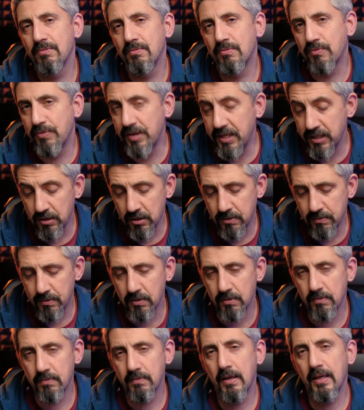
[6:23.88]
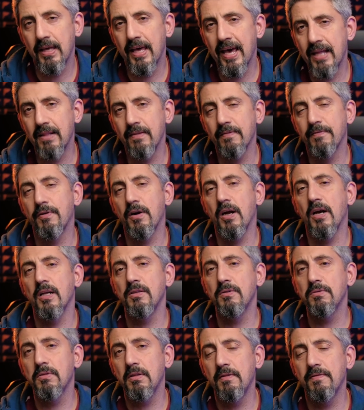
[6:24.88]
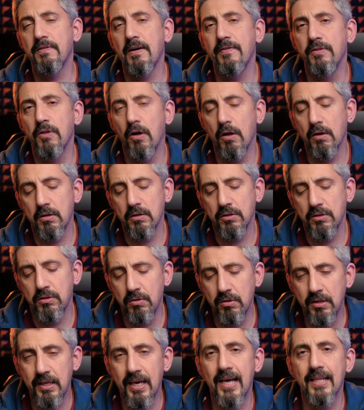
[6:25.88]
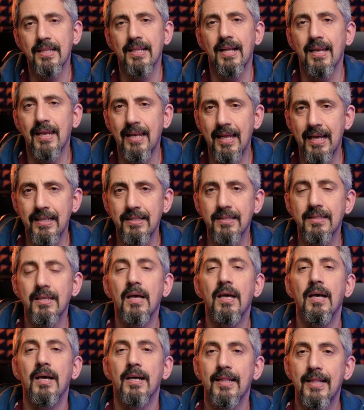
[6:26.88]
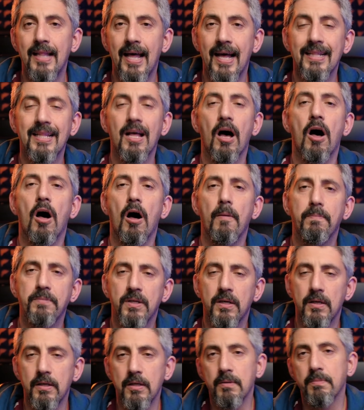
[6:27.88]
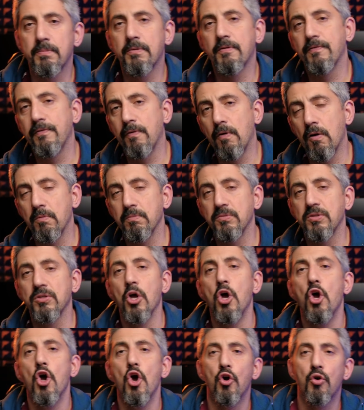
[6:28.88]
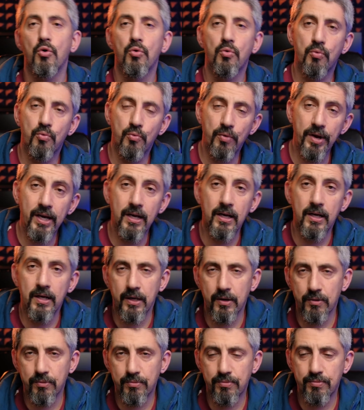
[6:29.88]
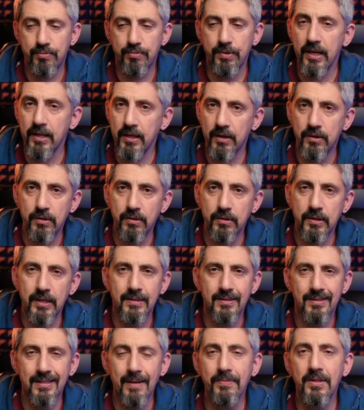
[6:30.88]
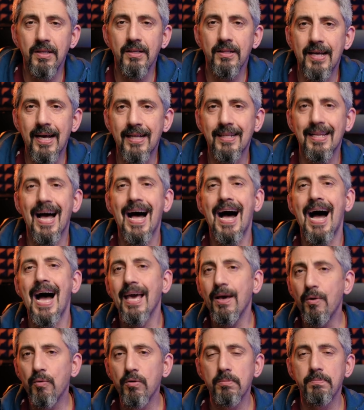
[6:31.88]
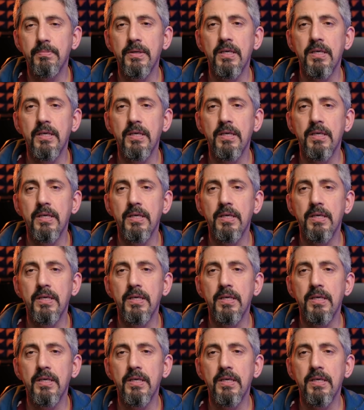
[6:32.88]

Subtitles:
reasonable. Again, for $125, you get a lens that optically performs really, really good, and something that I will be